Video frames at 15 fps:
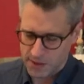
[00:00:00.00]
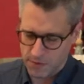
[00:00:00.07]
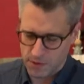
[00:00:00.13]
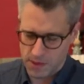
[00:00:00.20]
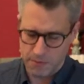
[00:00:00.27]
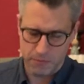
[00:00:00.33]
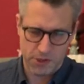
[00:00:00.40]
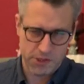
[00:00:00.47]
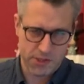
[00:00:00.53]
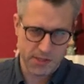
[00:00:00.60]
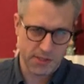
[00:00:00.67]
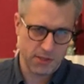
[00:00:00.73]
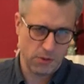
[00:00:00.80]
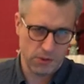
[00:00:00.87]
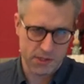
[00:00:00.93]
When the bridge
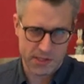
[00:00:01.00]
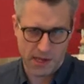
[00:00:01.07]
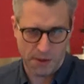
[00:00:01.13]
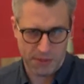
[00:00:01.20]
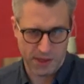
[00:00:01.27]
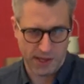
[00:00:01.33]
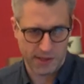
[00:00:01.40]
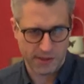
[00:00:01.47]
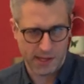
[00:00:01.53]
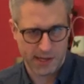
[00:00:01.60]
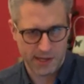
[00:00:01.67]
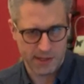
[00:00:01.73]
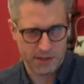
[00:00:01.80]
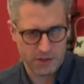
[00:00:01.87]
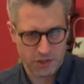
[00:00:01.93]
is doing something
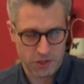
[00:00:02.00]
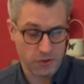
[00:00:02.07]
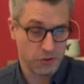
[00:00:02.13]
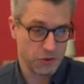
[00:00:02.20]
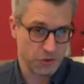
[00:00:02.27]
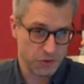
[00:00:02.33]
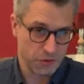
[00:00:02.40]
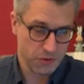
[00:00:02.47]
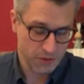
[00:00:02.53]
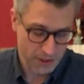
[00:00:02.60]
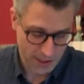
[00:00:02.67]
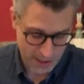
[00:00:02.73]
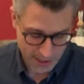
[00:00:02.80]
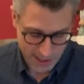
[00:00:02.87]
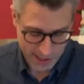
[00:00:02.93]
that it shouldn't
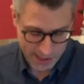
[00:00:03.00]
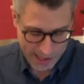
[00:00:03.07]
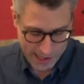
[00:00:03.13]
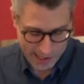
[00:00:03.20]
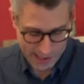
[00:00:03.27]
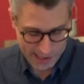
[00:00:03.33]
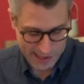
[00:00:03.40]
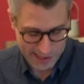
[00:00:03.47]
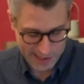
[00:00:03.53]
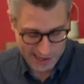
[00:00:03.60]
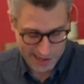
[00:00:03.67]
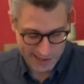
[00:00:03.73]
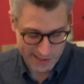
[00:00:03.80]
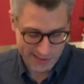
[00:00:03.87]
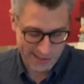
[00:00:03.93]
do, uh,
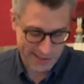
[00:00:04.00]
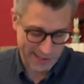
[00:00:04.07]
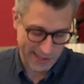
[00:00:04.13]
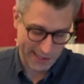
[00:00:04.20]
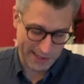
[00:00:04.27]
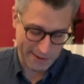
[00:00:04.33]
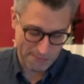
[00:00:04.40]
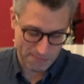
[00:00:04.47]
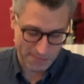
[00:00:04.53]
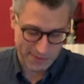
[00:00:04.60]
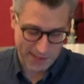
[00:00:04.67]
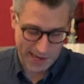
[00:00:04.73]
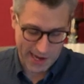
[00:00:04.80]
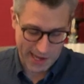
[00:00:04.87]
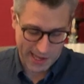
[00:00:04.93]
and um,
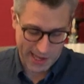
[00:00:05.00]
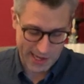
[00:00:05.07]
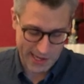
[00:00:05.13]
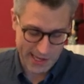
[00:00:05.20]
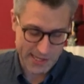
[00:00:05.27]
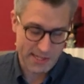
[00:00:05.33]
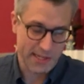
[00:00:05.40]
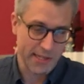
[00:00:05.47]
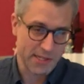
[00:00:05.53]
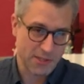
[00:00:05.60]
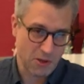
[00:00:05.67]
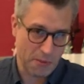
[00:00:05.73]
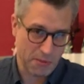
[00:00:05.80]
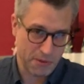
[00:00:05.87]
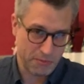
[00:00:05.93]
then I can easily
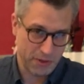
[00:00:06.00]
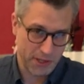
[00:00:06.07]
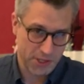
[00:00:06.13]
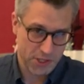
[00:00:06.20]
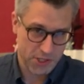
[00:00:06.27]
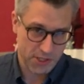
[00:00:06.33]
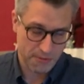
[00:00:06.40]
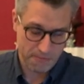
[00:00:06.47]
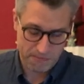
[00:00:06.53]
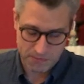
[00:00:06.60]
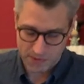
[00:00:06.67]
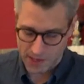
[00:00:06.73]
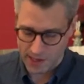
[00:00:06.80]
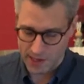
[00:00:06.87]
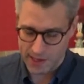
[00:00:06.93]
stop the bridge.
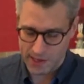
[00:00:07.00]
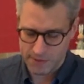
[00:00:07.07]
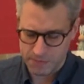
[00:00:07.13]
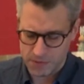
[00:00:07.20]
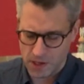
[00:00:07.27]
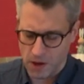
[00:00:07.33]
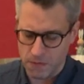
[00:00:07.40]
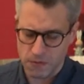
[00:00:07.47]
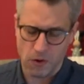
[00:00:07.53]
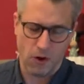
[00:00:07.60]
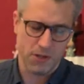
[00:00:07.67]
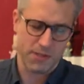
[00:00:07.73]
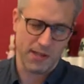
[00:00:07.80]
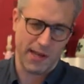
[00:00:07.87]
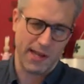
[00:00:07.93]
Uh, of
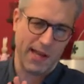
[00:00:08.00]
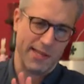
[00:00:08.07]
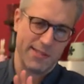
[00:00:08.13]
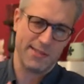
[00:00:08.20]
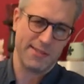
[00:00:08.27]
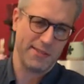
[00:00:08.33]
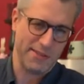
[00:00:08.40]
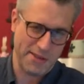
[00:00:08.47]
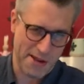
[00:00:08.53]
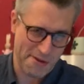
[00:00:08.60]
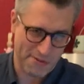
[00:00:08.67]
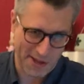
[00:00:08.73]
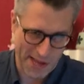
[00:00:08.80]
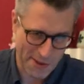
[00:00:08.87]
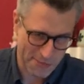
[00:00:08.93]
course, that has
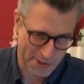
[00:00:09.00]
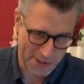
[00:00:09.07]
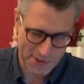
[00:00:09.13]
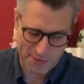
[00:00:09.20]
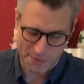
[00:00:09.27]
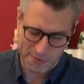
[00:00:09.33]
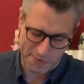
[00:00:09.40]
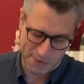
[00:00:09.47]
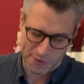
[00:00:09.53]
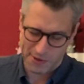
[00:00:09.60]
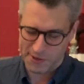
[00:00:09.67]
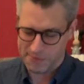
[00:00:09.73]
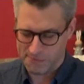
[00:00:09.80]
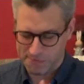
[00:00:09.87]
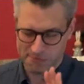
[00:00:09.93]
never happened
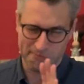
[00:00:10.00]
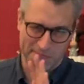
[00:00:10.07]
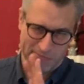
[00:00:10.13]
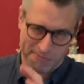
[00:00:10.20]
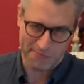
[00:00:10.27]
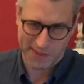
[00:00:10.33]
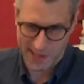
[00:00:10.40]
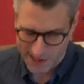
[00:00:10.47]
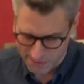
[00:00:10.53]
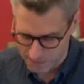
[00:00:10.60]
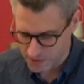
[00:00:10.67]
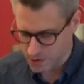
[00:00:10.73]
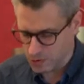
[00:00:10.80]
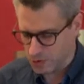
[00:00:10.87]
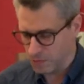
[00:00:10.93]
before, yeah,
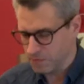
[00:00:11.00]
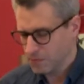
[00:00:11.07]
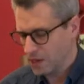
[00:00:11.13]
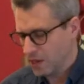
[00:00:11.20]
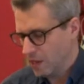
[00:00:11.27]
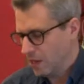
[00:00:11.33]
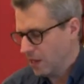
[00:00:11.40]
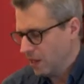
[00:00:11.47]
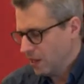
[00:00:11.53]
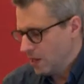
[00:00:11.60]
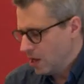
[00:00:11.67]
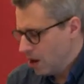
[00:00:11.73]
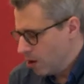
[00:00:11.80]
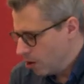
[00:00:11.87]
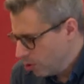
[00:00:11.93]
you
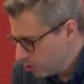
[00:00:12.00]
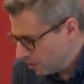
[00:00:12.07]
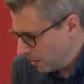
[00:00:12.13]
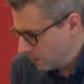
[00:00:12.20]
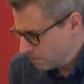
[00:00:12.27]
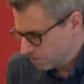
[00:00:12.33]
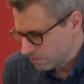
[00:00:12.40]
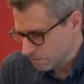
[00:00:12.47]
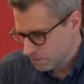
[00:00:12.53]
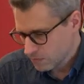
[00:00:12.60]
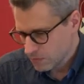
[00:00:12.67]
know. Okay.